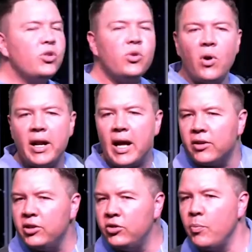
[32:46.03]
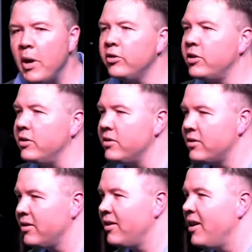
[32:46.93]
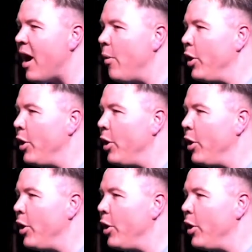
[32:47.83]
I want to ride out into mountains.